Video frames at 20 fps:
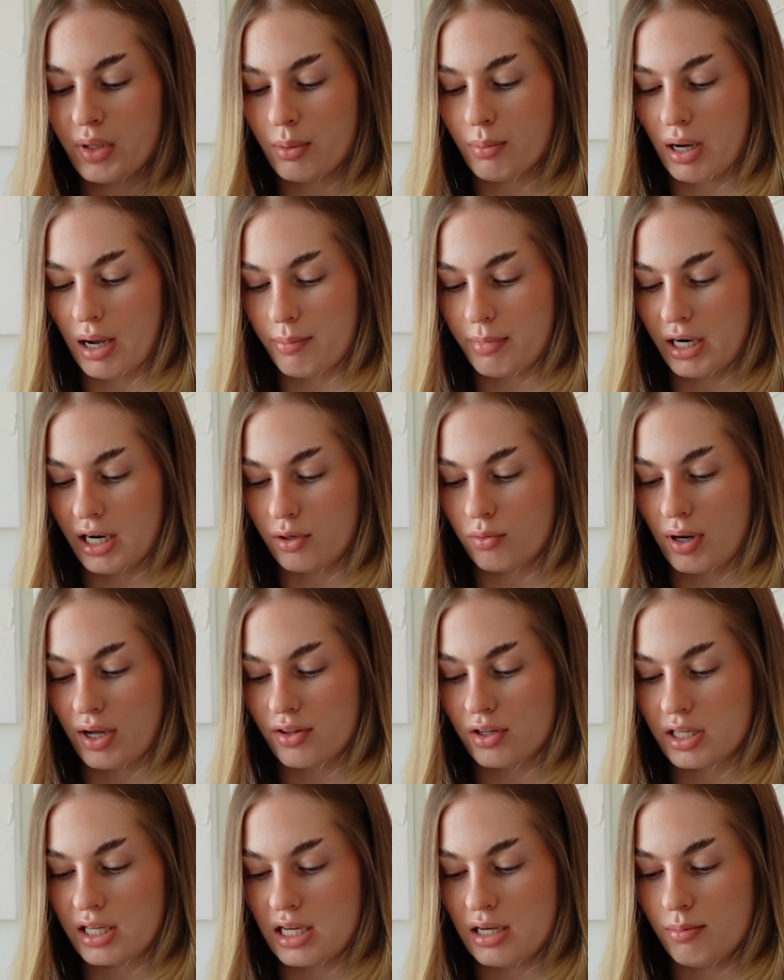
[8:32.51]
I mean, I'd rather
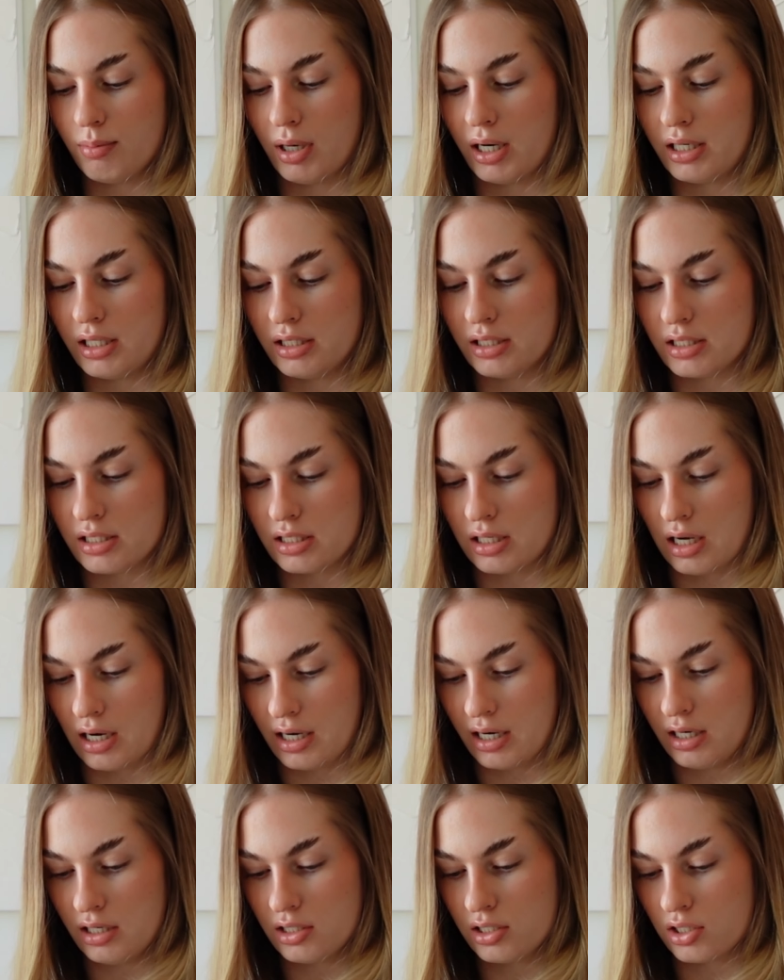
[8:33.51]
keep mine
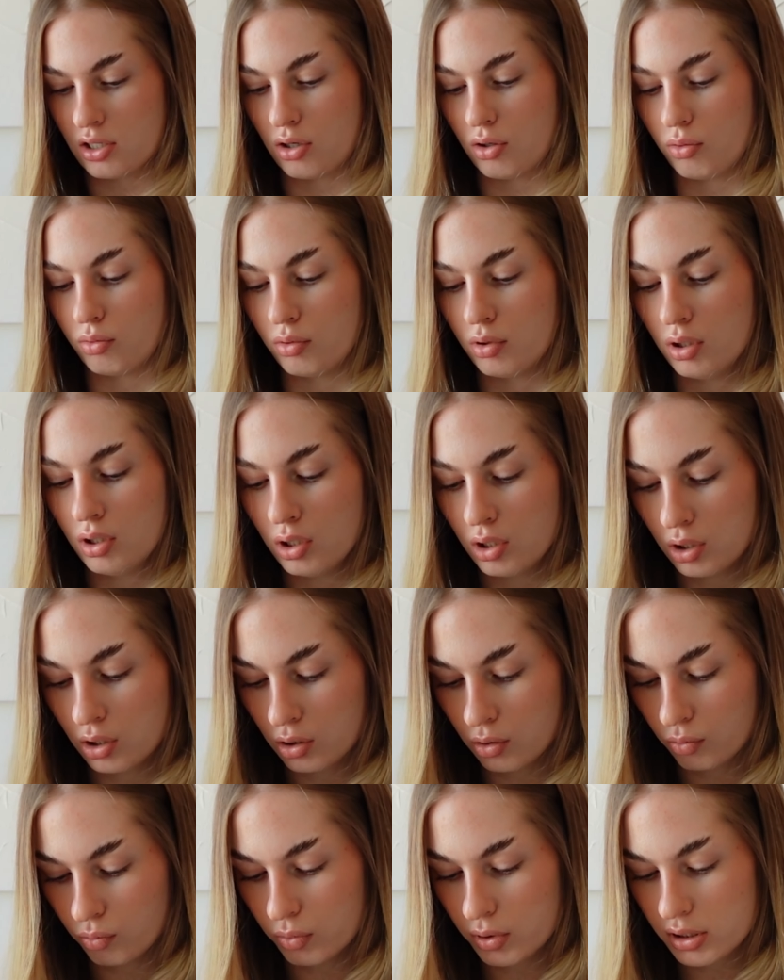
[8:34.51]
inside, so
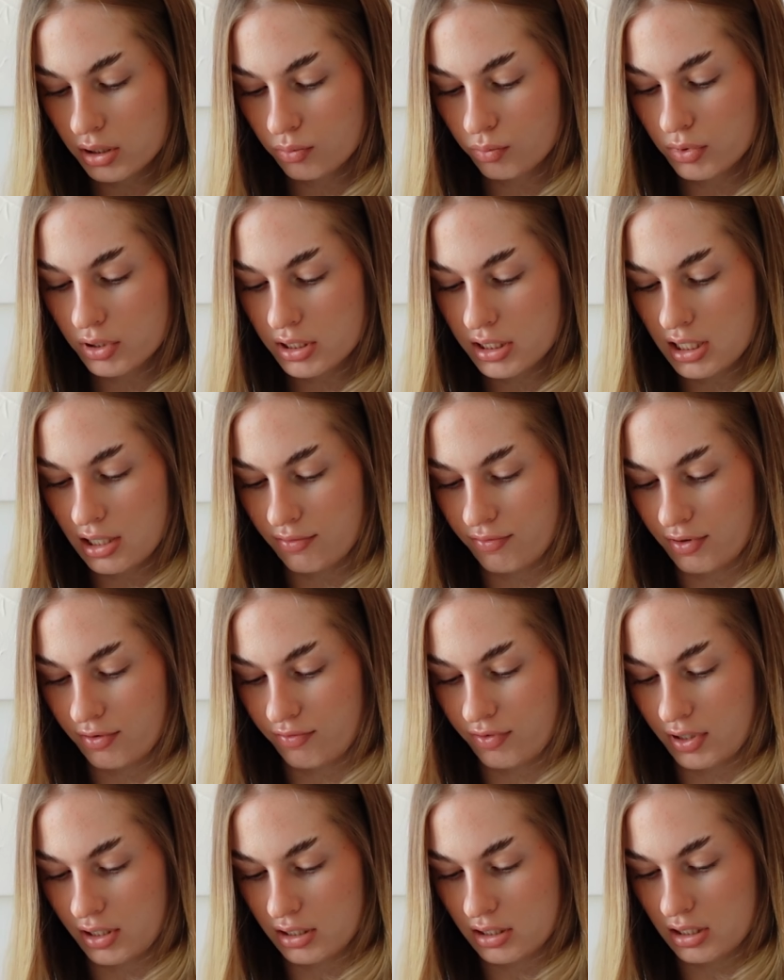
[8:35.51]
we'll see if it
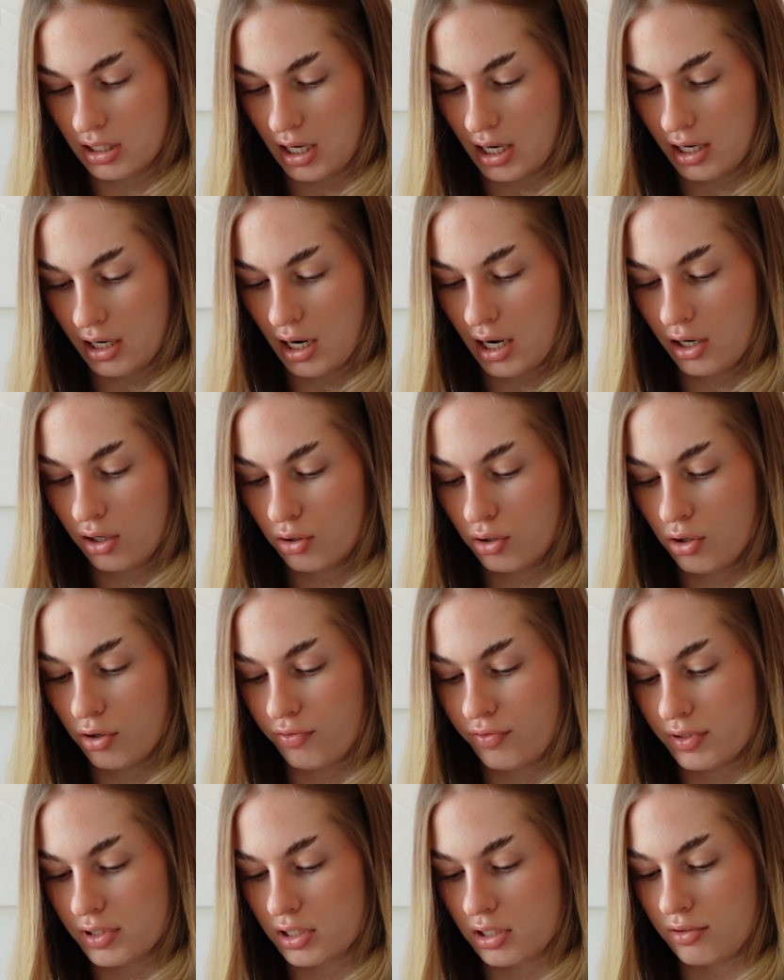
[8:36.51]
fits. I don't know if
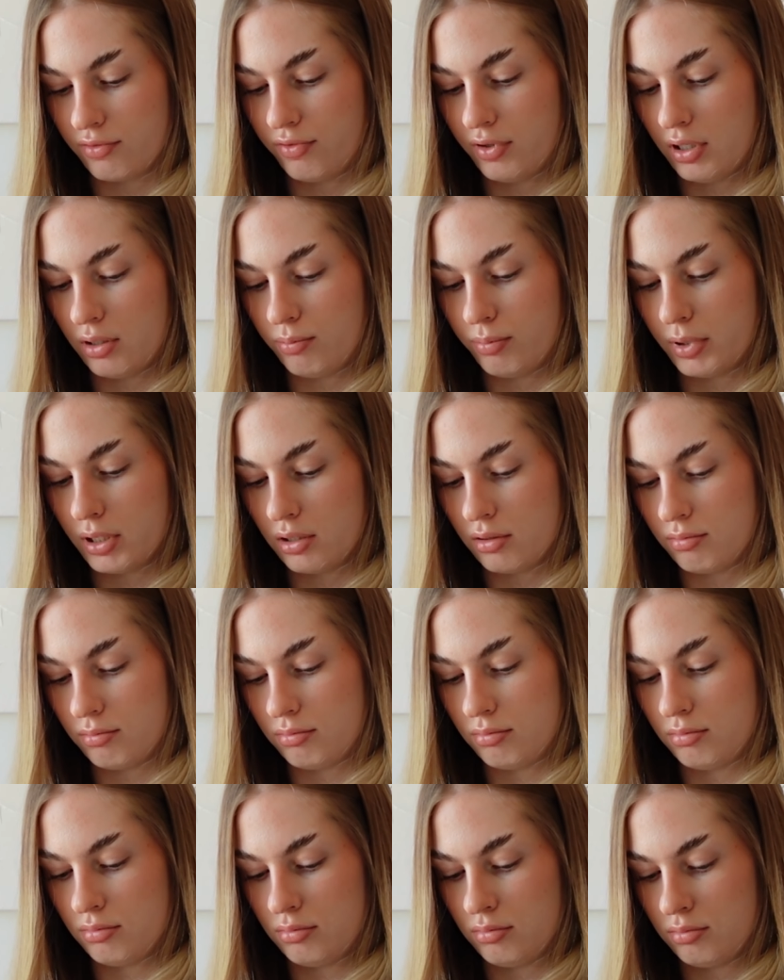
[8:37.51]
it's gonna fit, but
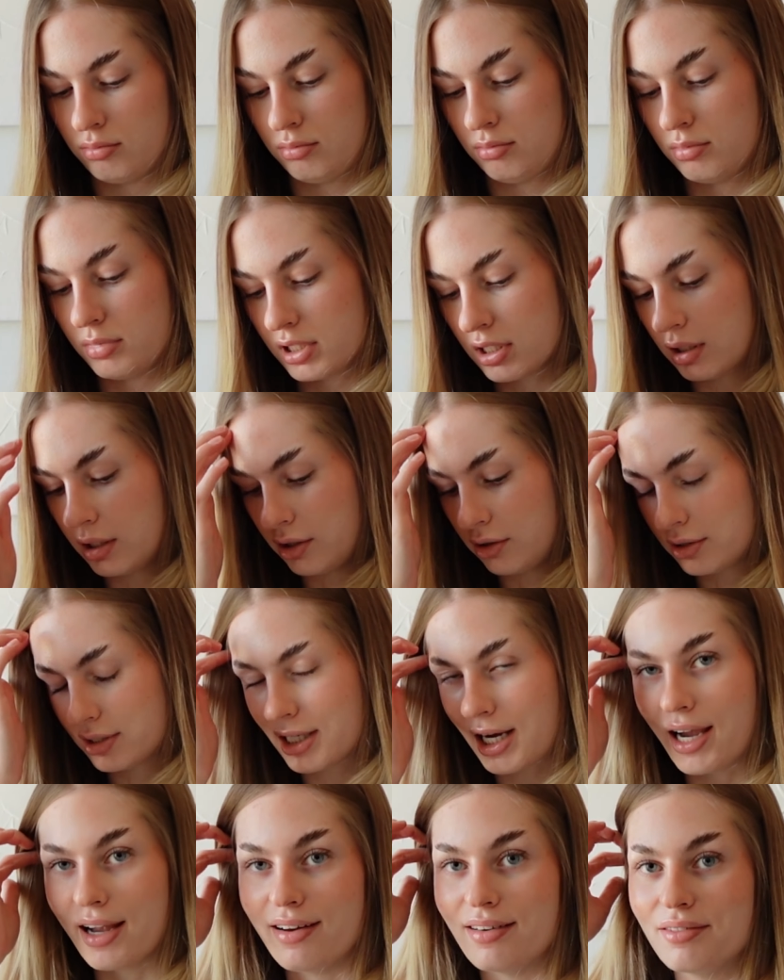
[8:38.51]
it's a little
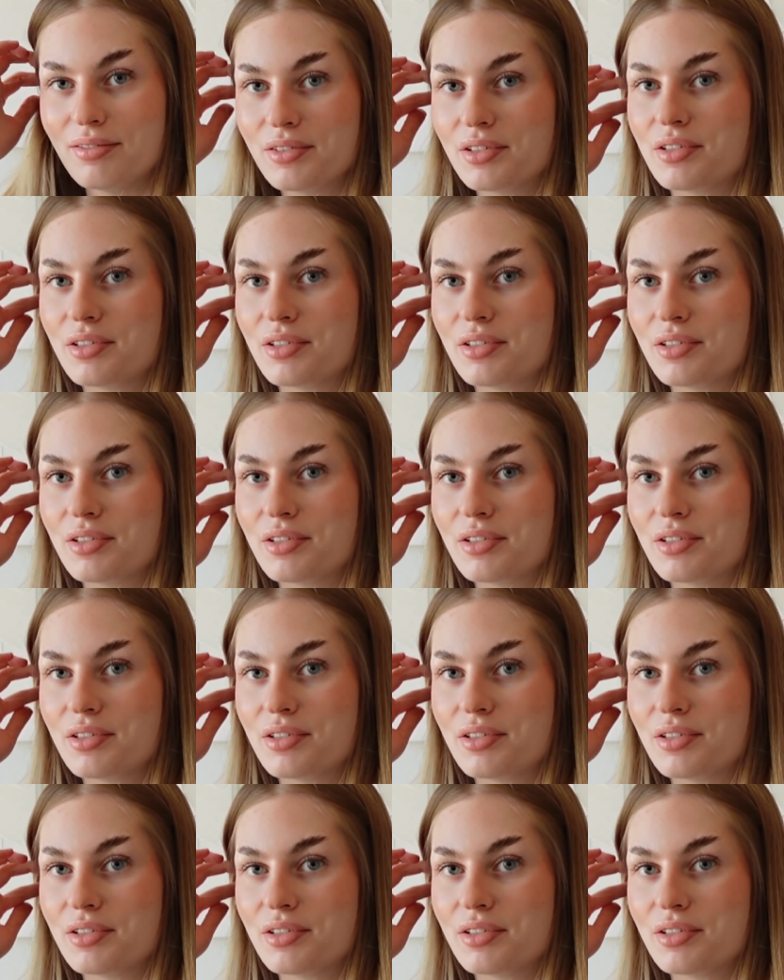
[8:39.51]
tight.